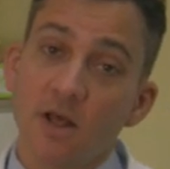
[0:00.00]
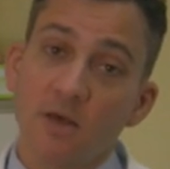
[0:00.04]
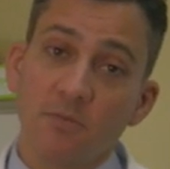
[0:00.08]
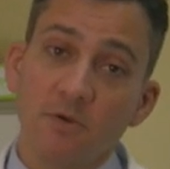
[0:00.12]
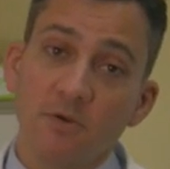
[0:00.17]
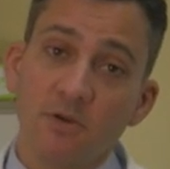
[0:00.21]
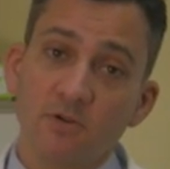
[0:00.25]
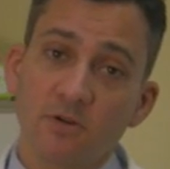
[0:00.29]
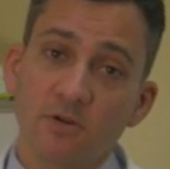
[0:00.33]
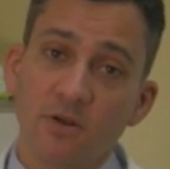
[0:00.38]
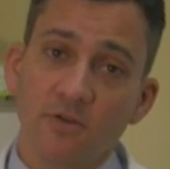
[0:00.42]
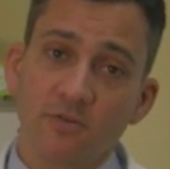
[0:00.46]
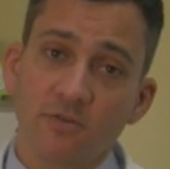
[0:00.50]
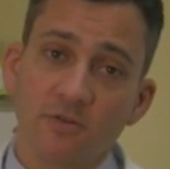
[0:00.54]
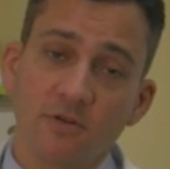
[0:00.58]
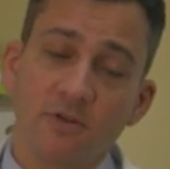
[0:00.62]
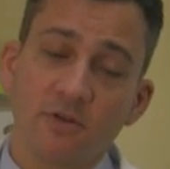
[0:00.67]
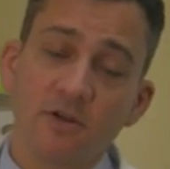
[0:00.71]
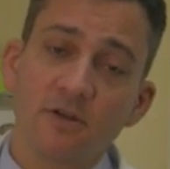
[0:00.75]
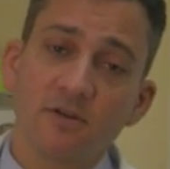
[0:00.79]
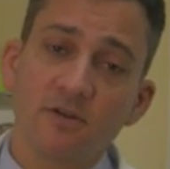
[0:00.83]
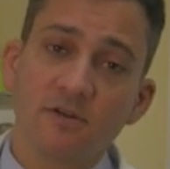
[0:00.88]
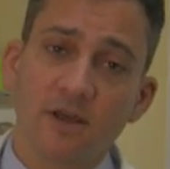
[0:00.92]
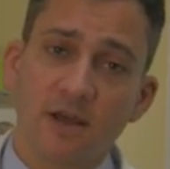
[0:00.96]
but you could also
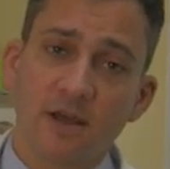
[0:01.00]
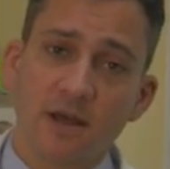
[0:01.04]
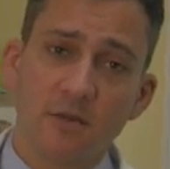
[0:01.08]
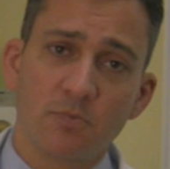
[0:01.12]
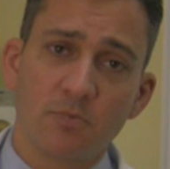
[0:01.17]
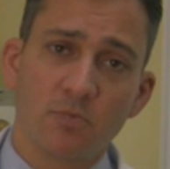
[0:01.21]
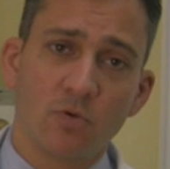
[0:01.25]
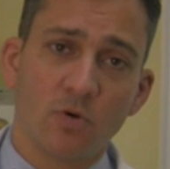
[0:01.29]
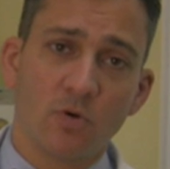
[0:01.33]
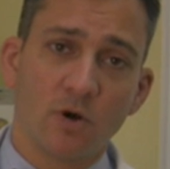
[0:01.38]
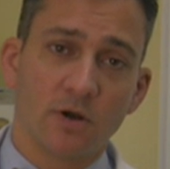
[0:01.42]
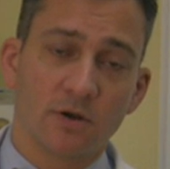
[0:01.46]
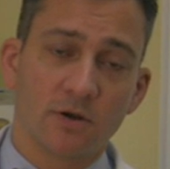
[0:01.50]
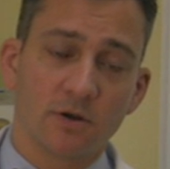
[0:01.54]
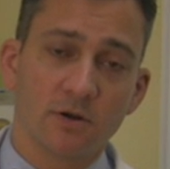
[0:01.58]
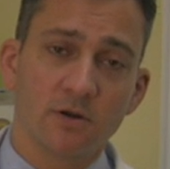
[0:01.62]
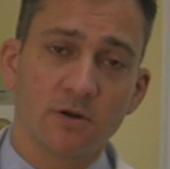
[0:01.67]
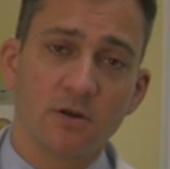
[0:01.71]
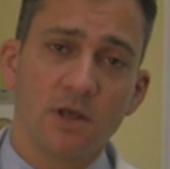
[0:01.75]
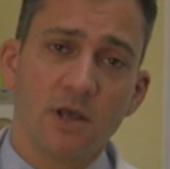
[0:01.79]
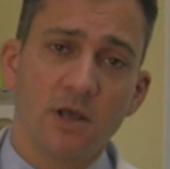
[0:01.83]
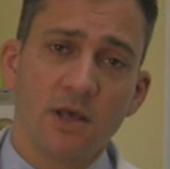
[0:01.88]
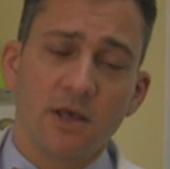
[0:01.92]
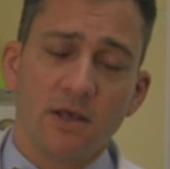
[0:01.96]
take tap water